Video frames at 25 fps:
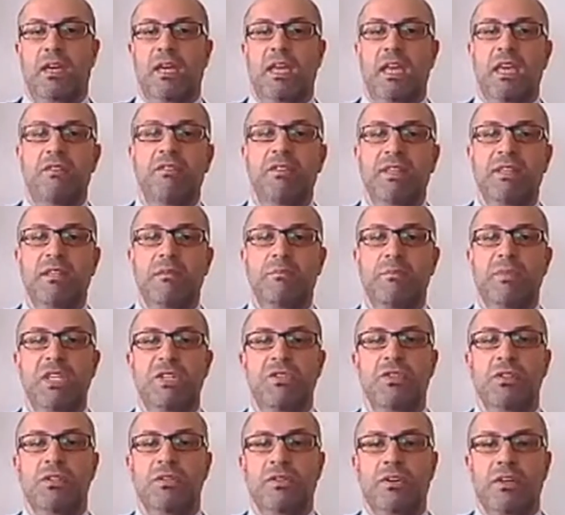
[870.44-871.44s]
even the
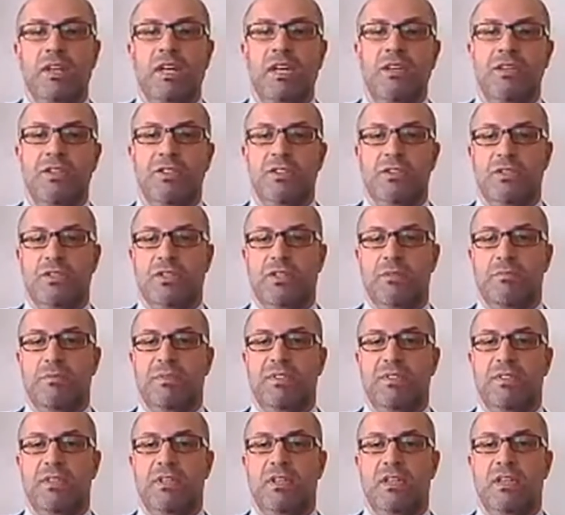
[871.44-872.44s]
mutual
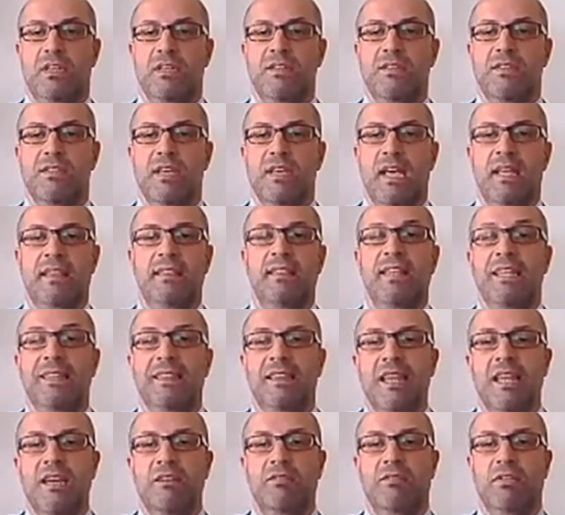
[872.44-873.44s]
relationships is at
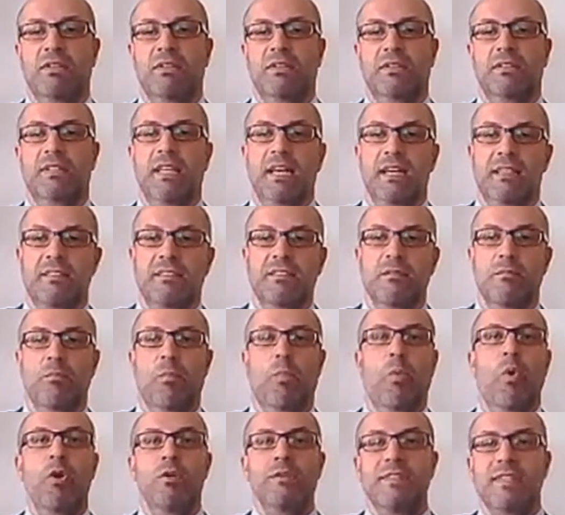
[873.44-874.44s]
that level that
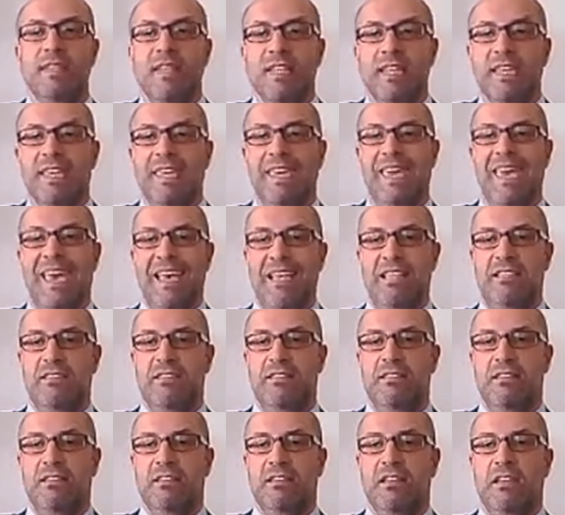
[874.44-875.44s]
mostly
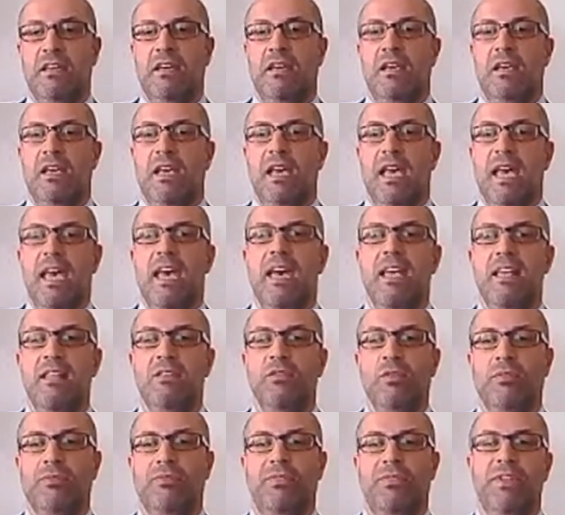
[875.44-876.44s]
get ahead
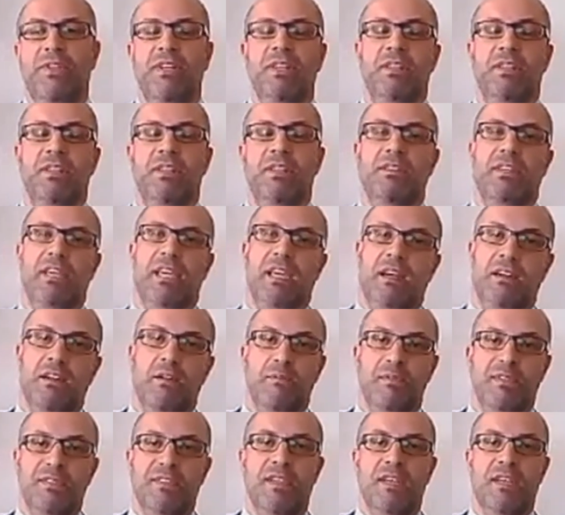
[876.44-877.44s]
of written
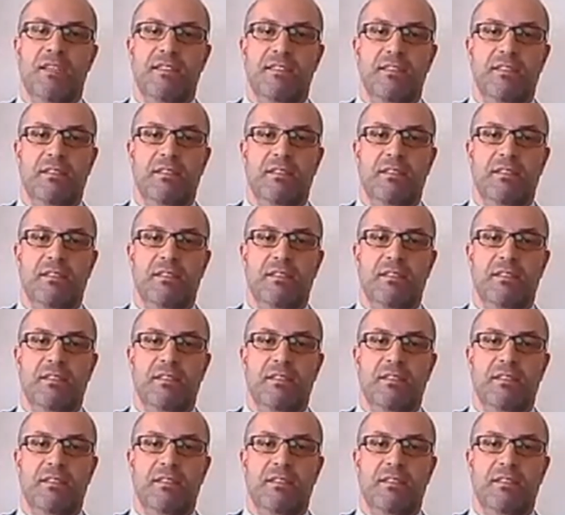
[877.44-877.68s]
agreements,